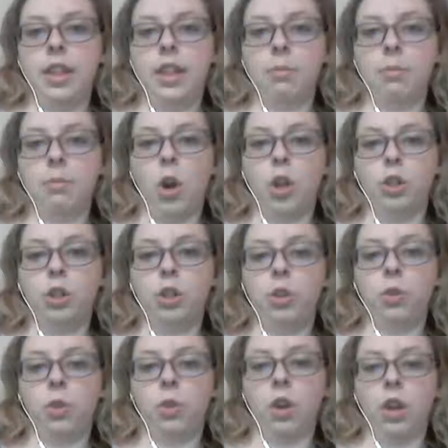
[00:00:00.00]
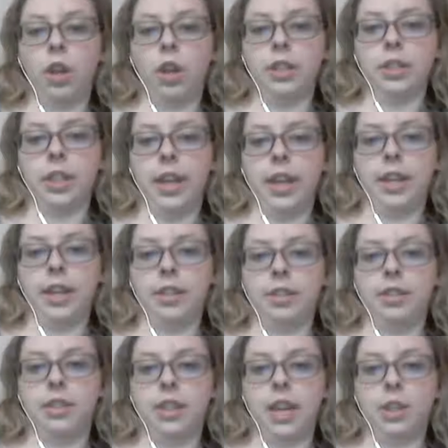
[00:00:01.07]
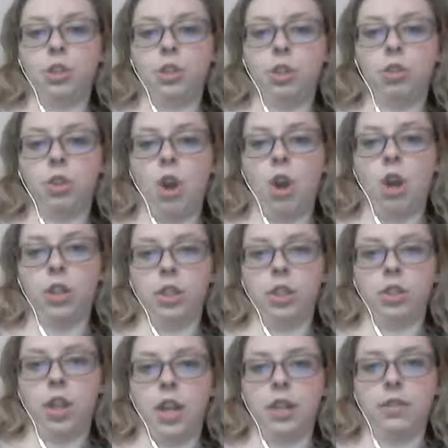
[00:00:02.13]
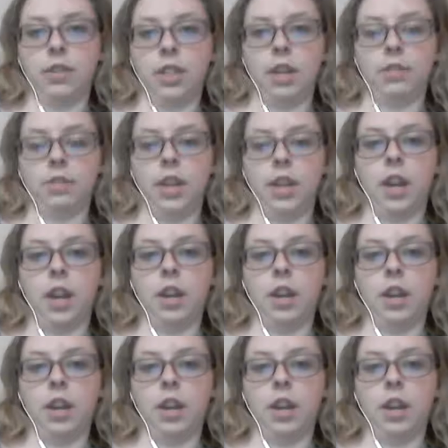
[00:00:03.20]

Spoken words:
then part 2 is like test your knowledge kind of stuff. Like,